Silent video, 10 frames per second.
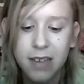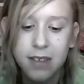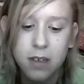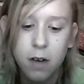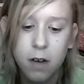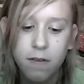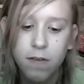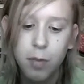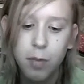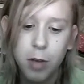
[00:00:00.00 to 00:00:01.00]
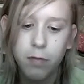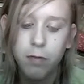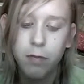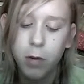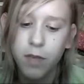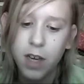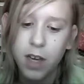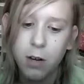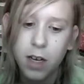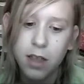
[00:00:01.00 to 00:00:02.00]
it off of a movie or
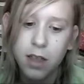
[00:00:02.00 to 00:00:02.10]
anything.